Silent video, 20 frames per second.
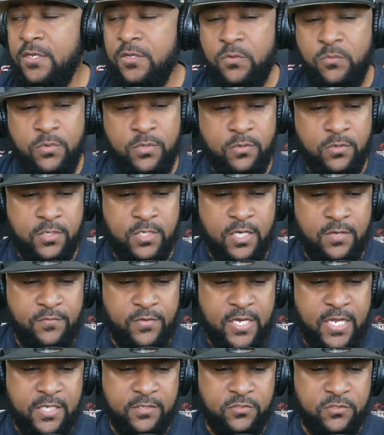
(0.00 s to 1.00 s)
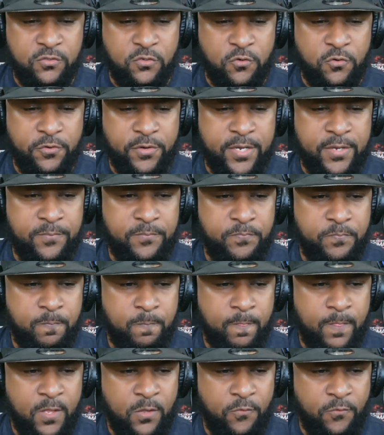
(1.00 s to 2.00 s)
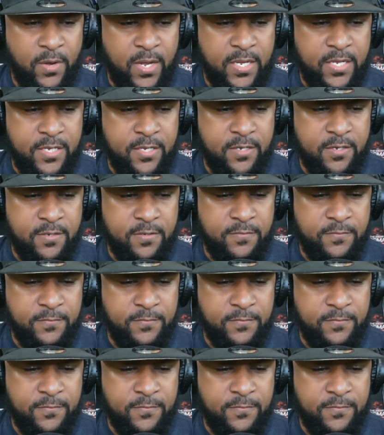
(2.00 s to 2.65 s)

We're gonna cover that story right here.